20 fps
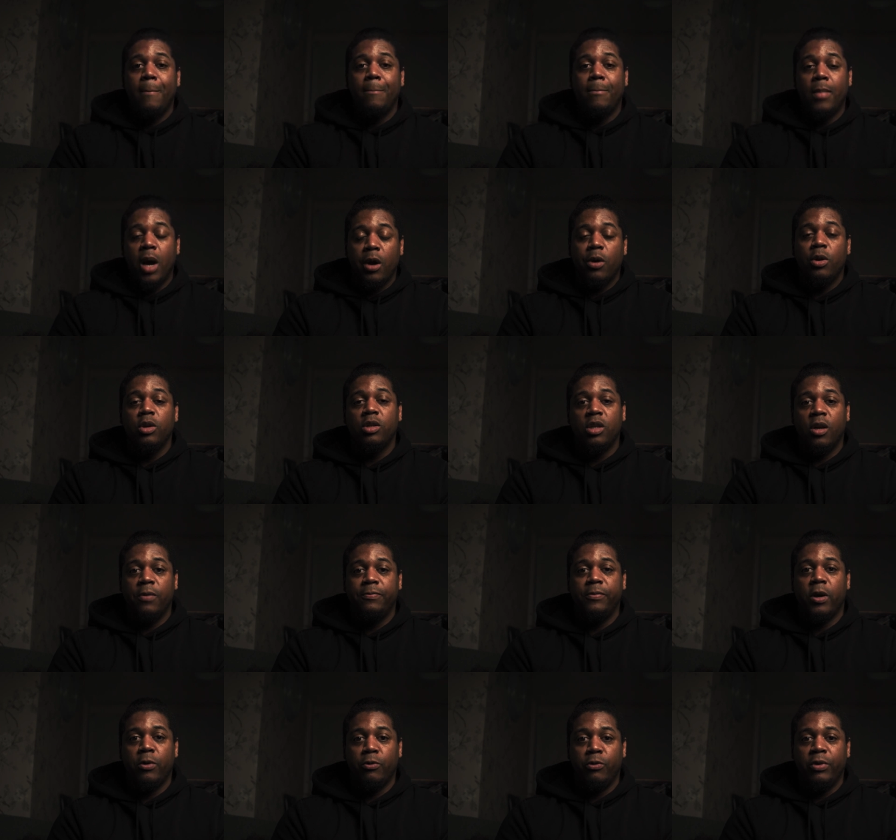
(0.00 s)

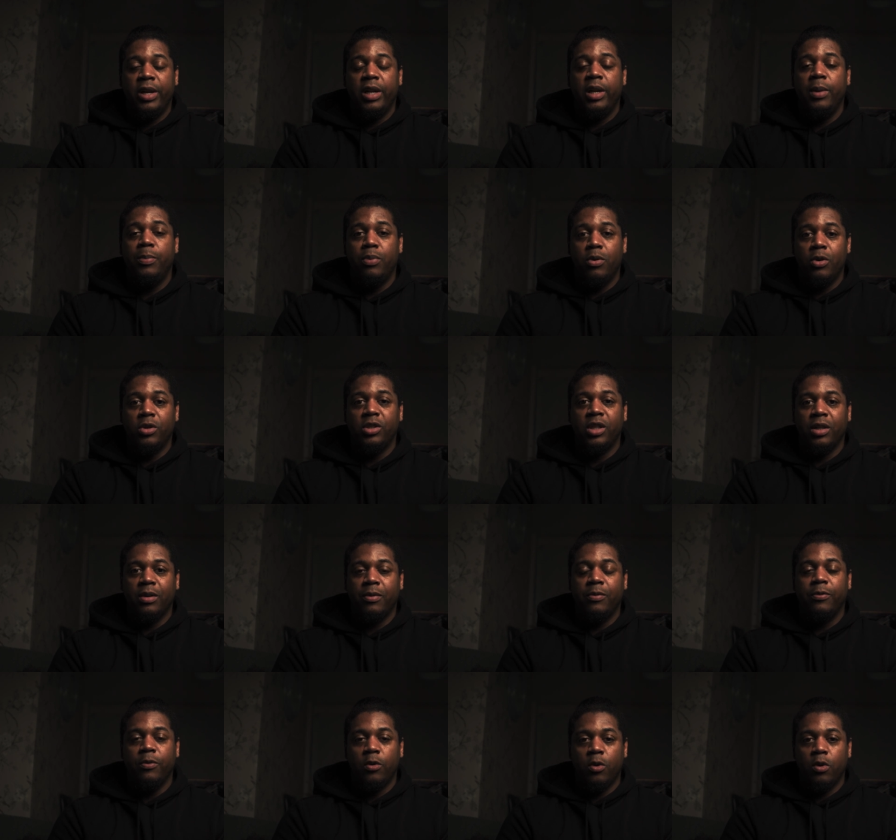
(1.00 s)
Microsoft are really pushing
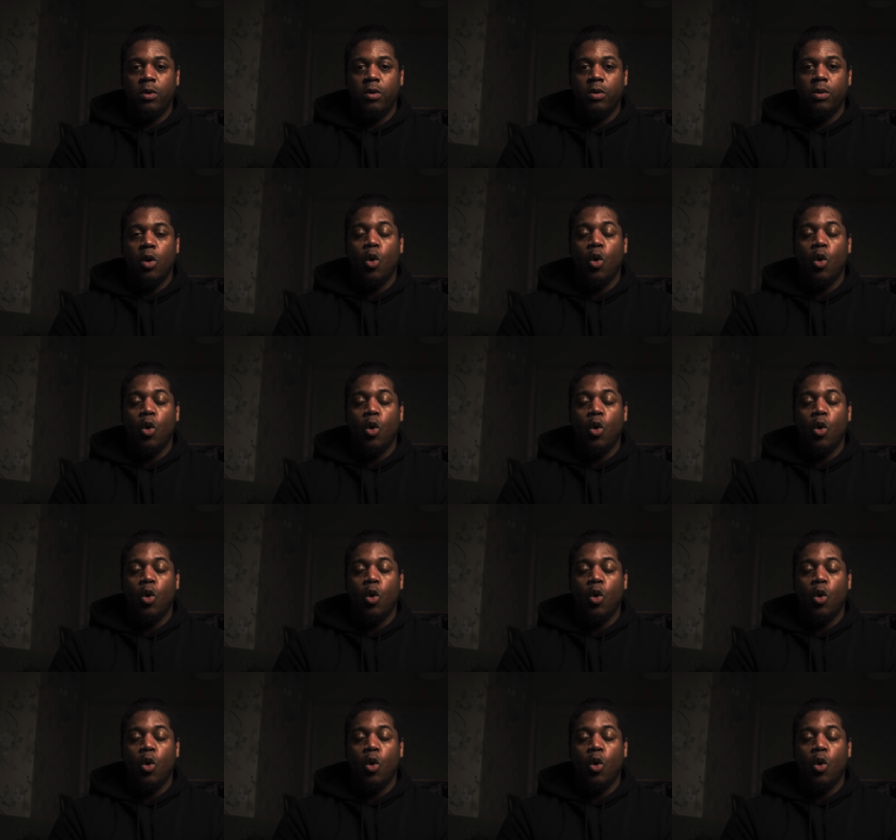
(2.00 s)
for